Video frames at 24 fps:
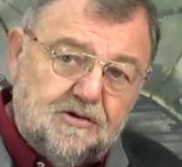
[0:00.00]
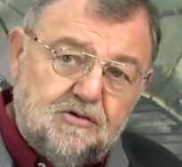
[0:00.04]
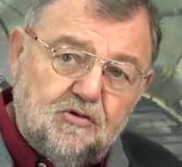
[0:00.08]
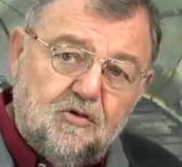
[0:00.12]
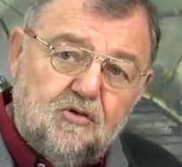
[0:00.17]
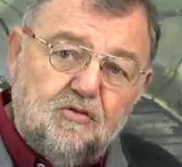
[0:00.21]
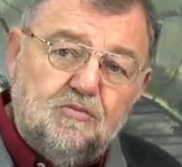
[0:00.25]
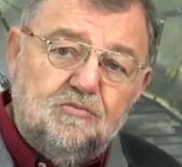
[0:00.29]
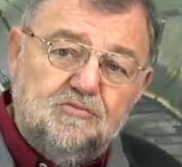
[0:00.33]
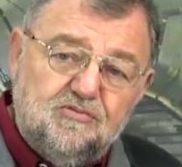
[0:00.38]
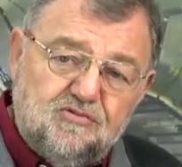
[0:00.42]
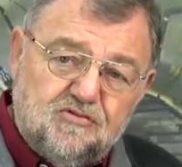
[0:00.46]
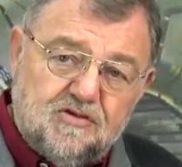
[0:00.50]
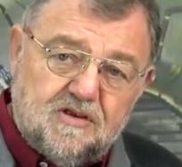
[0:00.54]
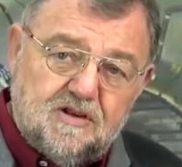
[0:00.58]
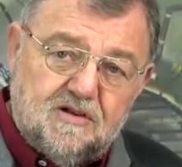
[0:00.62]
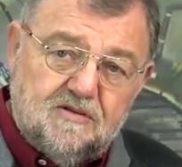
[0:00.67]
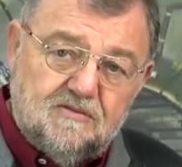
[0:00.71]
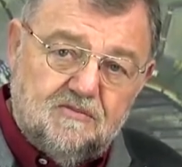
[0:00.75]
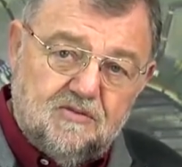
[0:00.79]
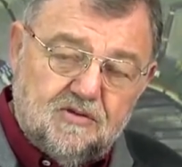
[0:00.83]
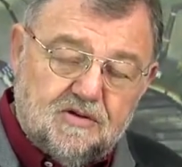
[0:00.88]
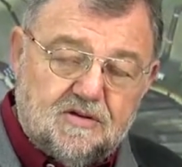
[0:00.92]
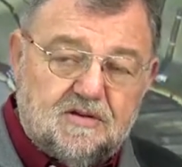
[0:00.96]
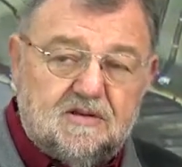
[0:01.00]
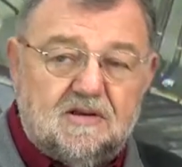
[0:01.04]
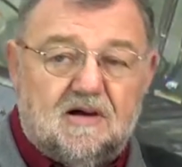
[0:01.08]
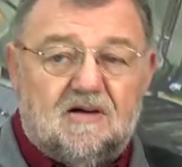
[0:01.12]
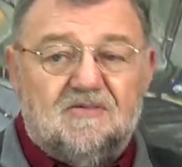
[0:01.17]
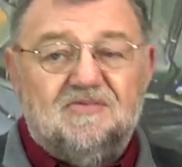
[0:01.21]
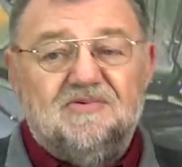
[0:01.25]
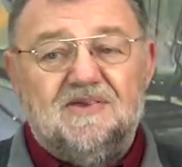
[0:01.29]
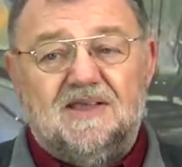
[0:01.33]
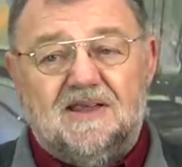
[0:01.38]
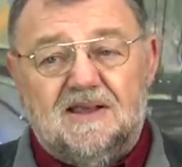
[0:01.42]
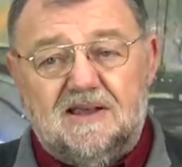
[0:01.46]
even one vehicle
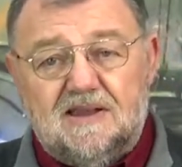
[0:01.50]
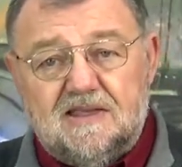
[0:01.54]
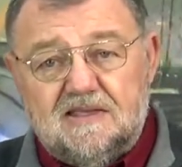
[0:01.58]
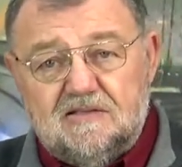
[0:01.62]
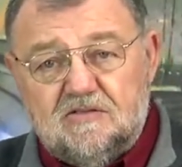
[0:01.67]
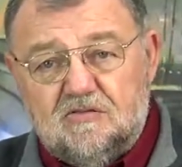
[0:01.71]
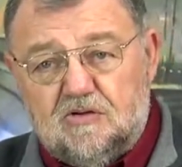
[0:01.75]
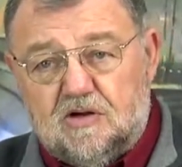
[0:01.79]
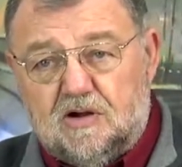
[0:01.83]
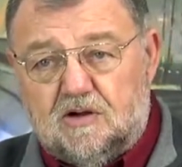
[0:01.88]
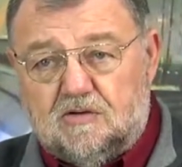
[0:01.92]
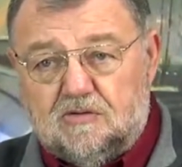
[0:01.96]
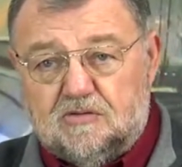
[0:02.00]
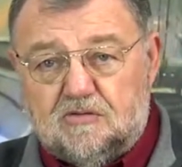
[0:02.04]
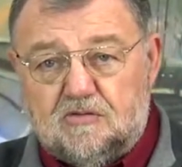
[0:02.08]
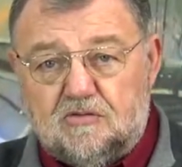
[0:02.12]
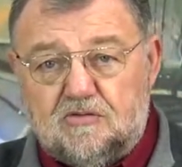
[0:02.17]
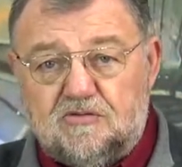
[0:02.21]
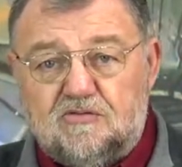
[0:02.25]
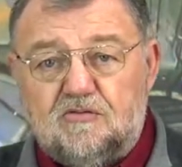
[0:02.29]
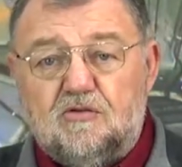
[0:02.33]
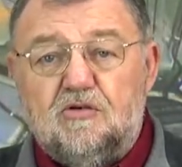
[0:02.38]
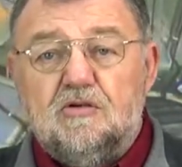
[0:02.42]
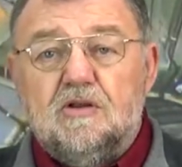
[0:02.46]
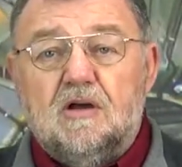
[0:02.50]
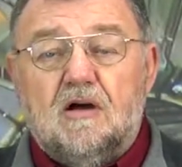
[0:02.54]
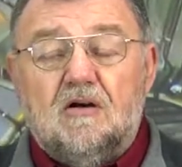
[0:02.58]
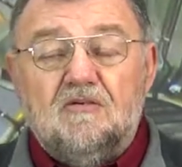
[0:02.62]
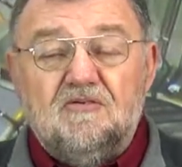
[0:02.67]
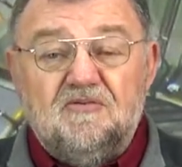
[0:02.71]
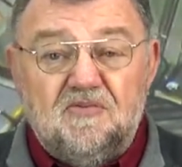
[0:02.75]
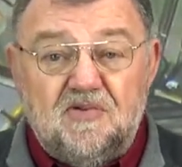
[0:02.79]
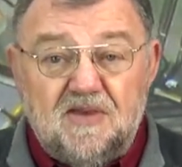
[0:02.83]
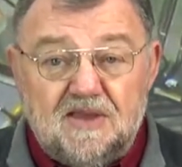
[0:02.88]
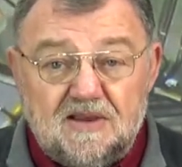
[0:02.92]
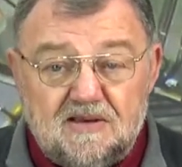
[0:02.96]
being driven.
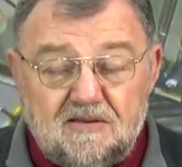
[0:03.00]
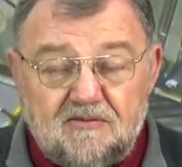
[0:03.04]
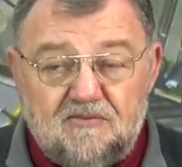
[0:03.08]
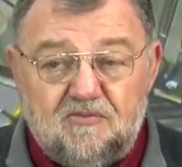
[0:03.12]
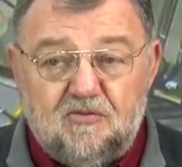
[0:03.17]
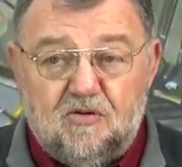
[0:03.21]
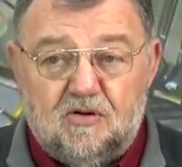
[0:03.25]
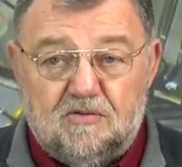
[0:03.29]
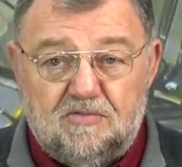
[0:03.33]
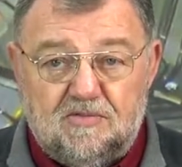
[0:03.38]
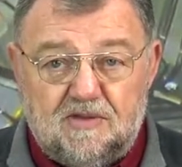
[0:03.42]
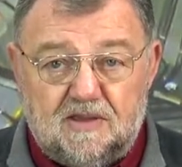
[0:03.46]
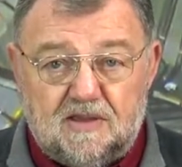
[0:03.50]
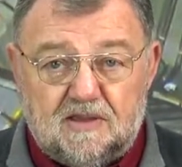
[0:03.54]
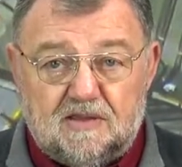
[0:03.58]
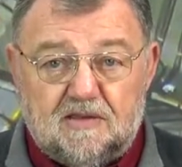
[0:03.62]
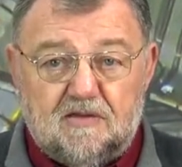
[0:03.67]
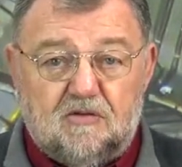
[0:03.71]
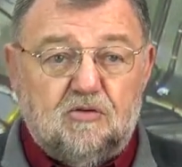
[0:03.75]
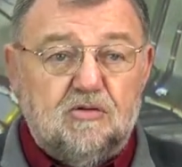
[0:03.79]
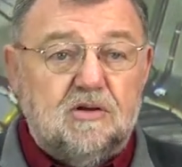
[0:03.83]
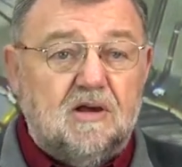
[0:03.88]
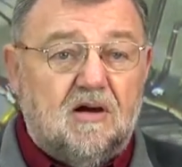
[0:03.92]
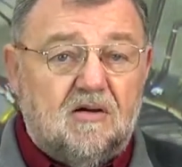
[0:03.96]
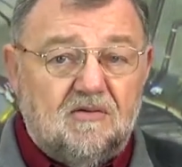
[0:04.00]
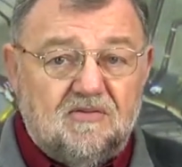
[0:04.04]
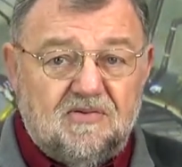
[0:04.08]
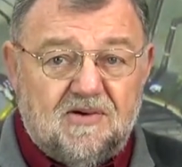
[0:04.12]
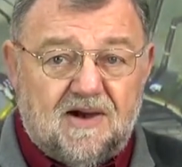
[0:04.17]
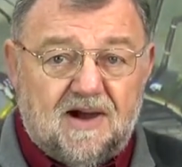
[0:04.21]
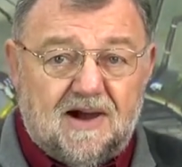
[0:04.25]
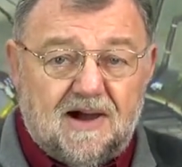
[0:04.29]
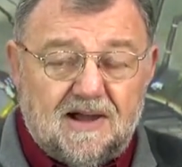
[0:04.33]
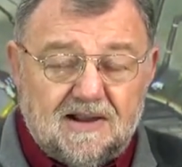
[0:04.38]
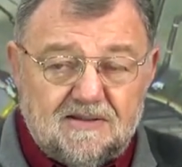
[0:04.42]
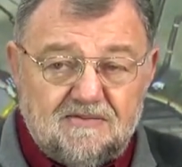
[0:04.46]
That vehicles have to be made
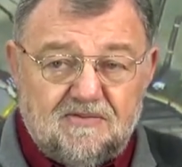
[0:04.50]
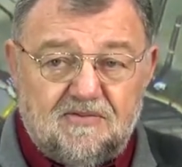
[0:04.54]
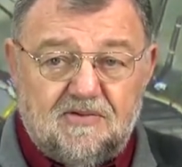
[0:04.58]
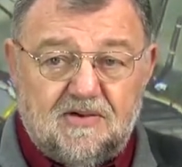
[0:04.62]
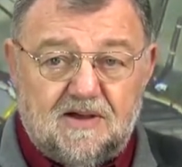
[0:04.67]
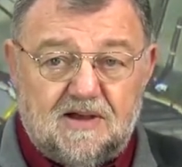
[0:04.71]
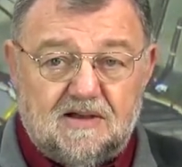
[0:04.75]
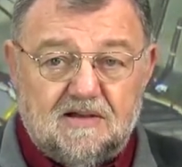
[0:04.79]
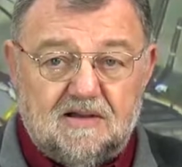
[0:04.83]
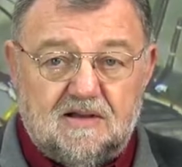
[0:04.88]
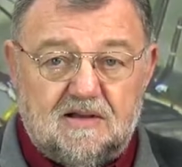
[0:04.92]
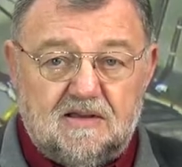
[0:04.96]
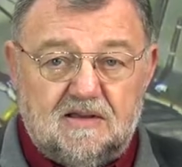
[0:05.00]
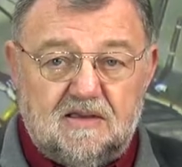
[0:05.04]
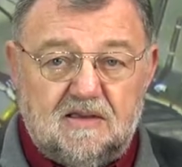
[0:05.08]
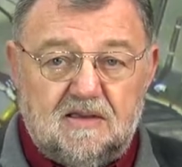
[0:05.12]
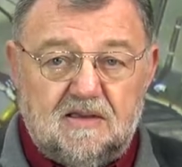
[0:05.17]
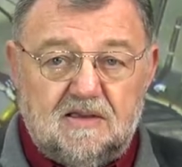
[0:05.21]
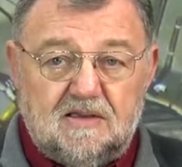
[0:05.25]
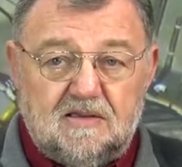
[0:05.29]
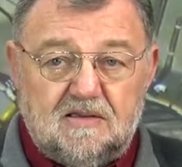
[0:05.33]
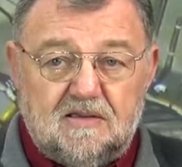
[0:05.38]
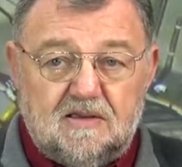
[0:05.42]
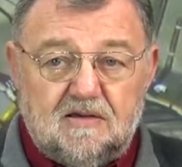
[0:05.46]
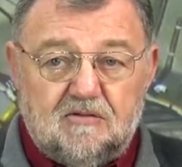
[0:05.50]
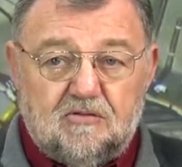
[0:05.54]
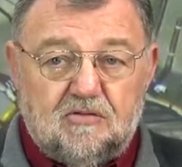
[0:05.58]
clean is no theme at all.